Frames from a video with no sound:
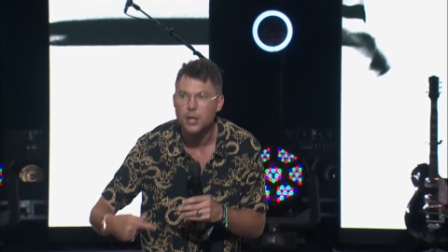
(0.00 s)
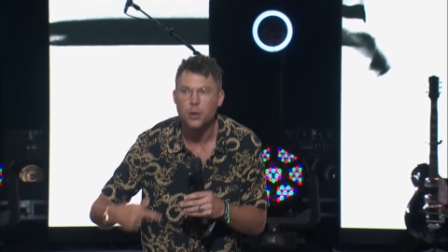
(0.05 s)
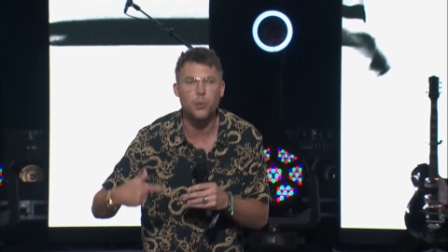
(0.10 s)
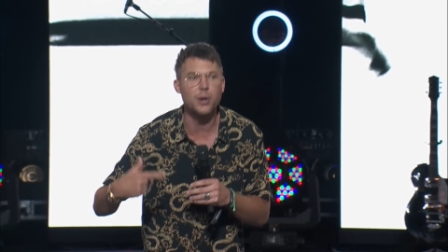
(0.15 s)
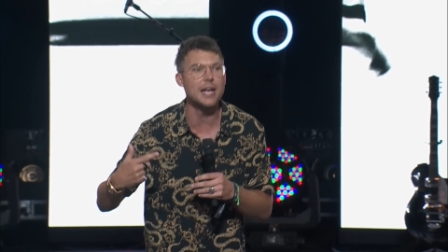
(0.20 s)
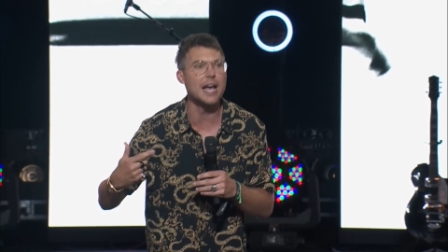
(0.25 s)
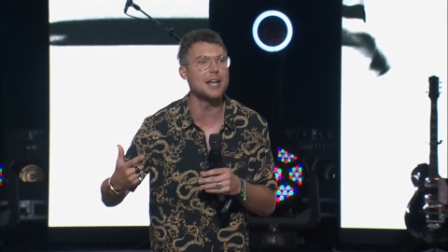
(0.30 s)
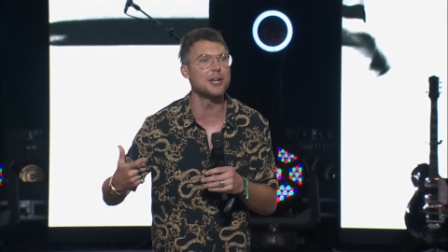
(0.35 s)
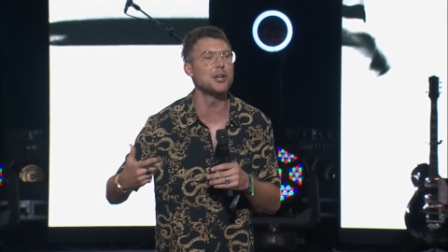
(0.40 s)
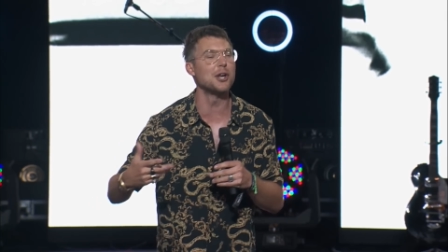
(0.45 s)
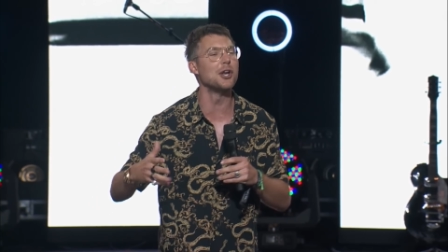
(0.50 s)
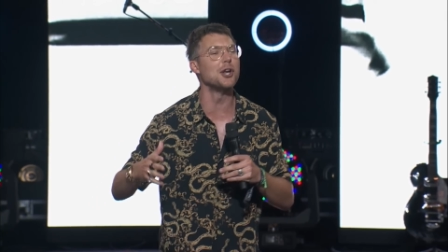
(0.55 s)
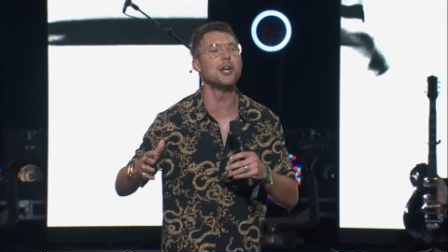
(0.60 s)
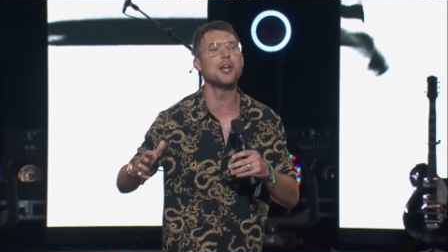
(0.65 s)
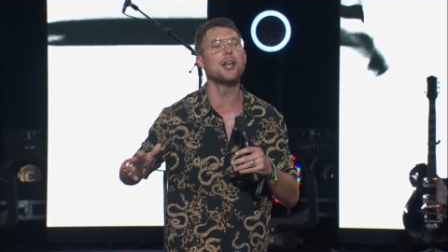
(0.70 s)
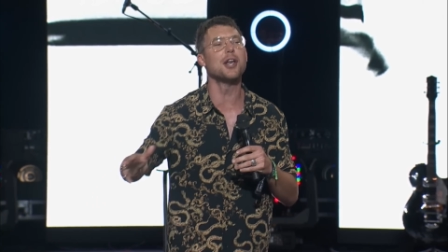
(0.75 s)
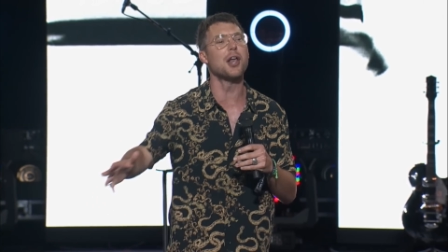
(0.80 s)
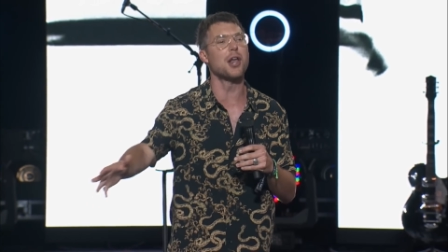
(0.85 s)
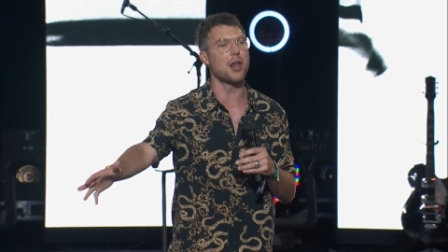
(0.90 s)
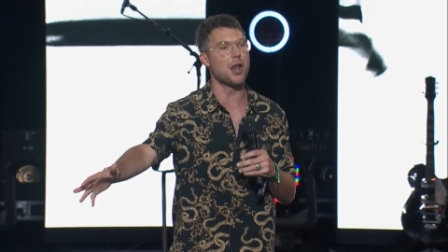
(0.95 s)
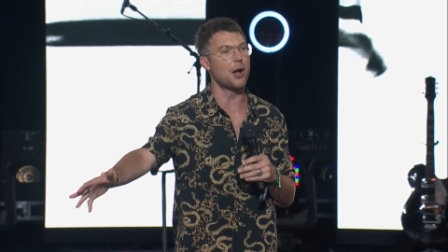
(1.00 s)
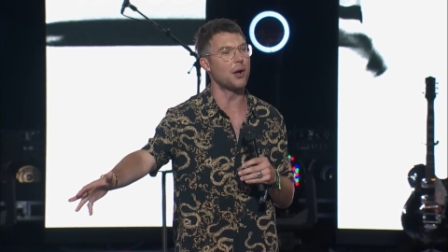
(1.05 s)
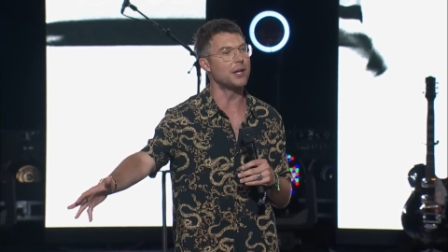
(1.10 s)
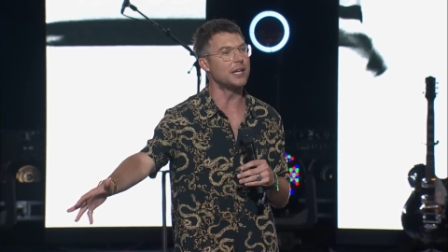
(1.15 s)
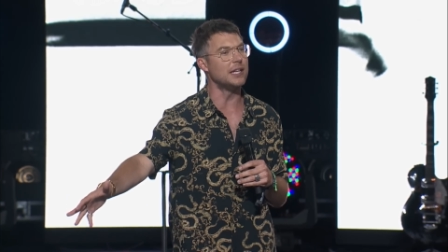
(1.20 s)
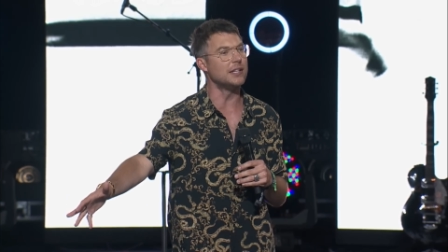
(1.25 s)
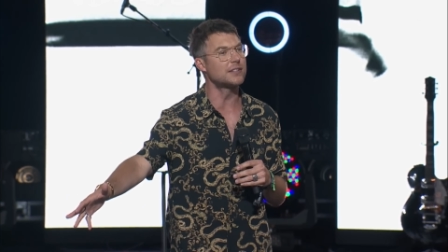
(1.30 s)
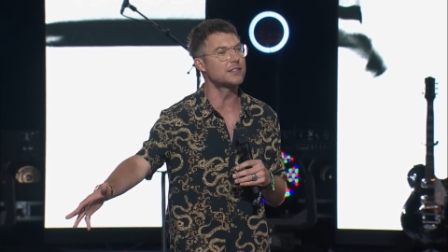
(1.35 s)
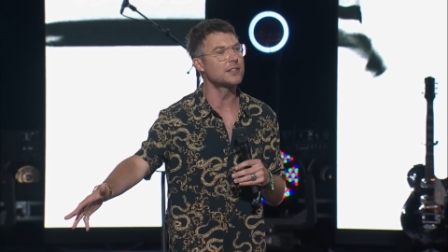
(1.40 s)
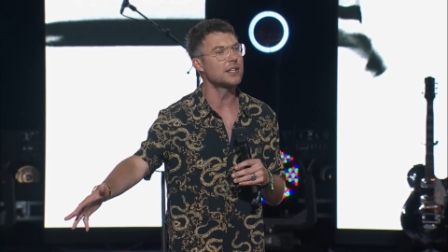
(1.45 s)
We got, no, no, no, no, no.
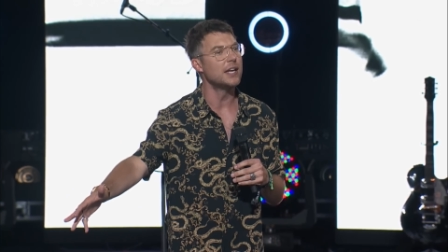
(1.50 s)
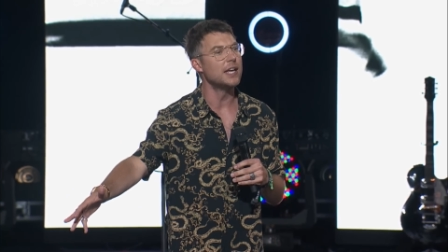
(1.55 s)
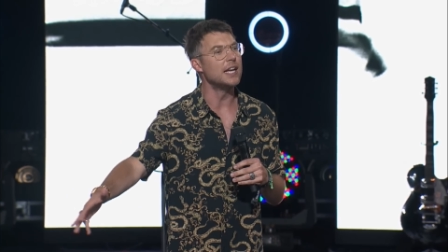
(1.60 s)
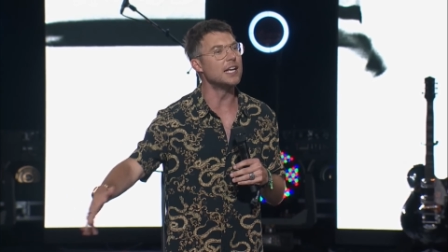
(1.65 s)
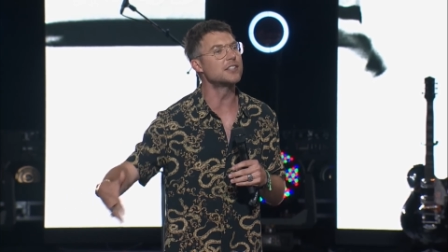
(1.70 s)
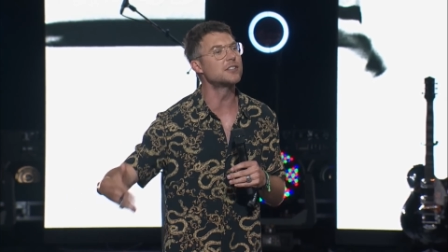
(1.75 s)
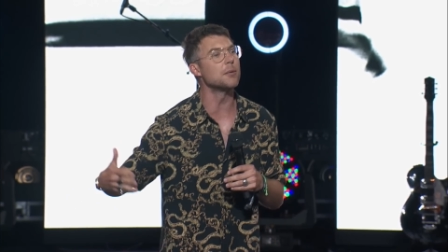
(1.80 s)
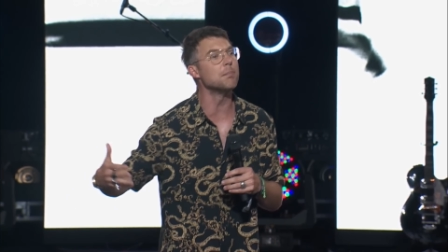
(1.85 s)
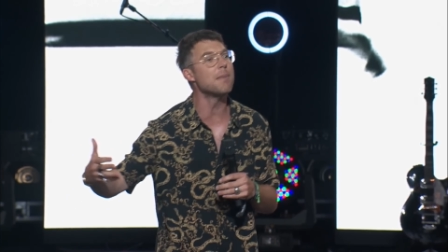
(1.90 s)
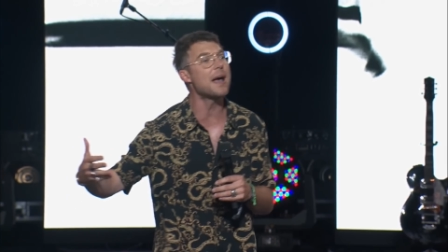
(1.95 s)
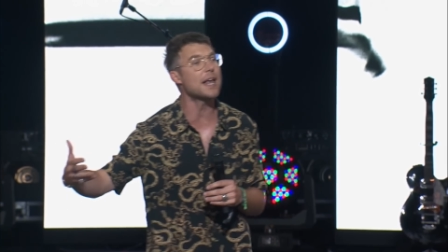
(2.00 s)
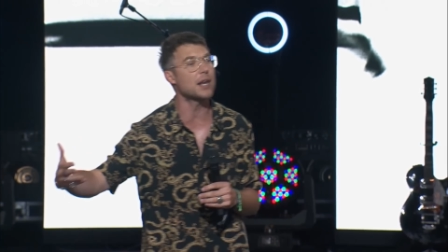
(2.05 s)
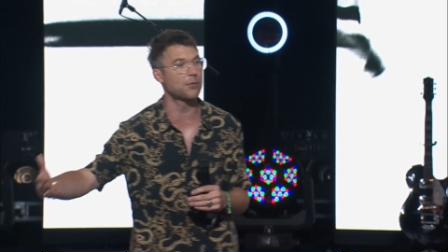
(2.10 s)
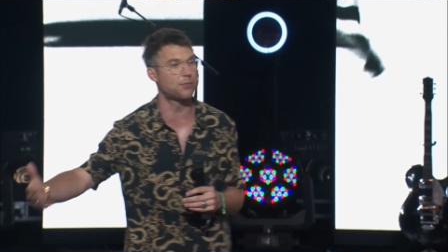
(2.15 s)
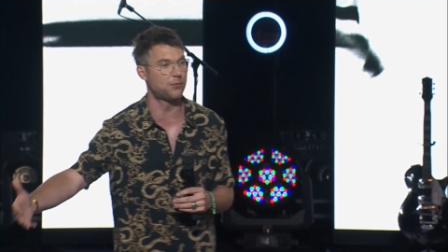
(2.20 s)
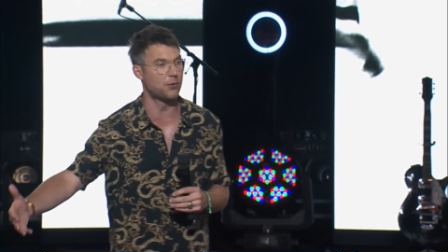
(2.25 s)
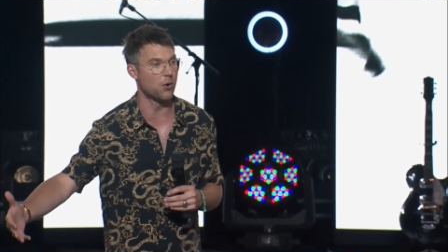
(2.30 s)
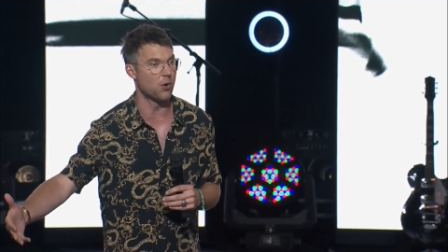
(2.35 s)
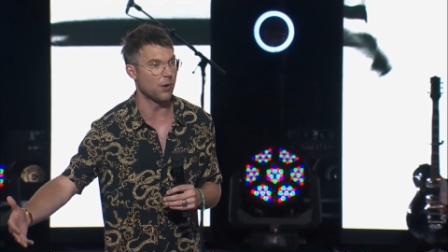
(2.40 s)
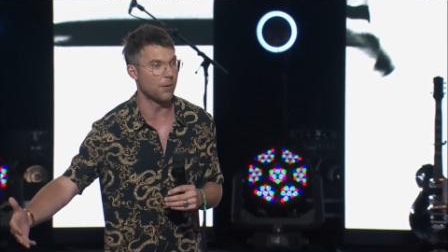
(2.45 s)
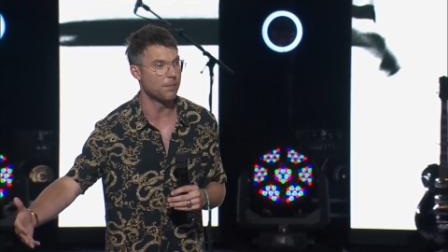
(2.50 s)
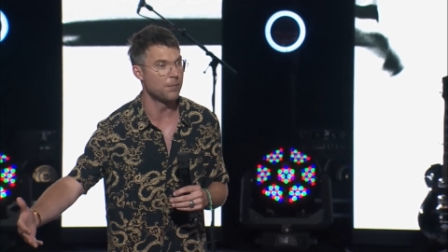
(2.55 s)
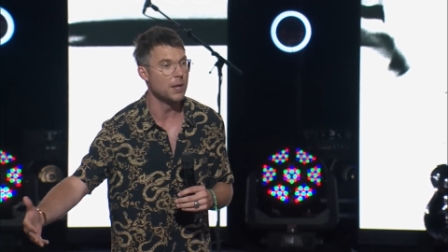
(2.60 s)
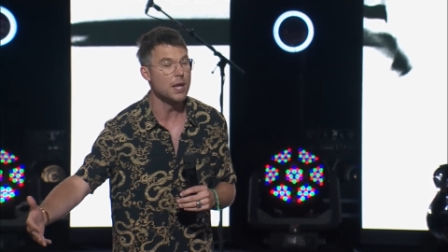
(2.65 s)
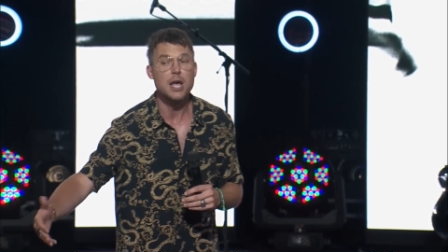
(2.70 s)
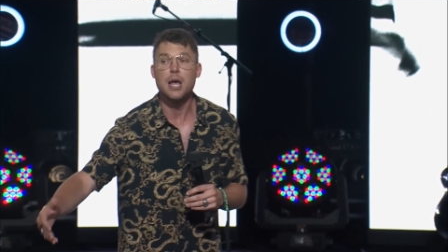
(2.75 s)
He's, it's a metaphor.